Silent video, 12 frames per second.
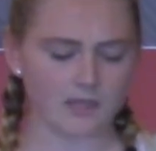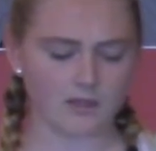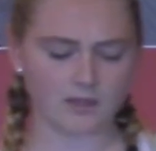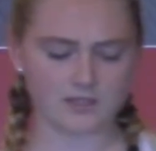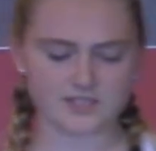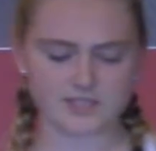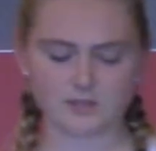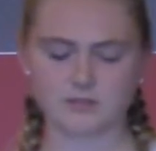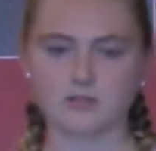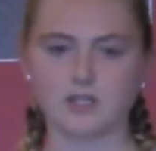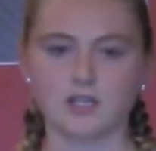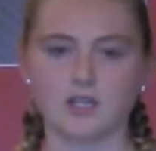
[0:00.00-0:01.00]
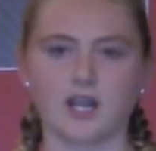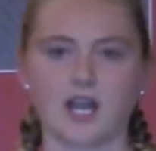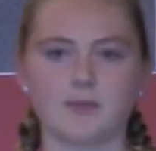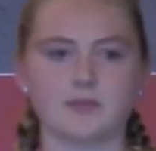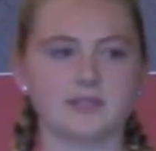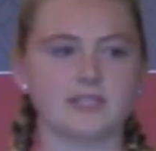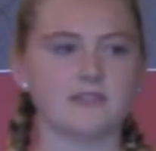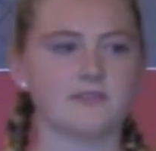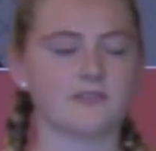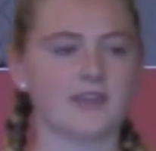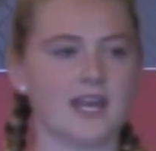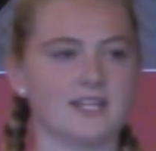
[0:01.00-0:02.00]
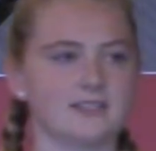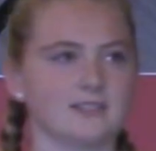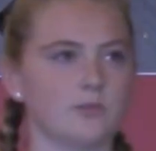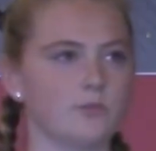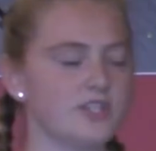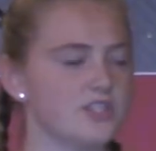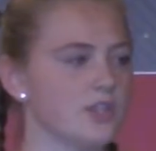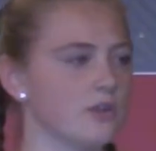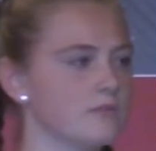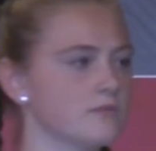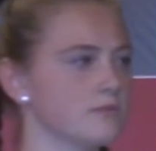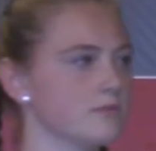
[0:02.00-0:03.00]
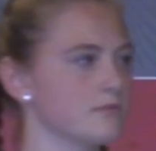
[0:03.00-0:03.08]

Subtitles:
Also, I believe that we don't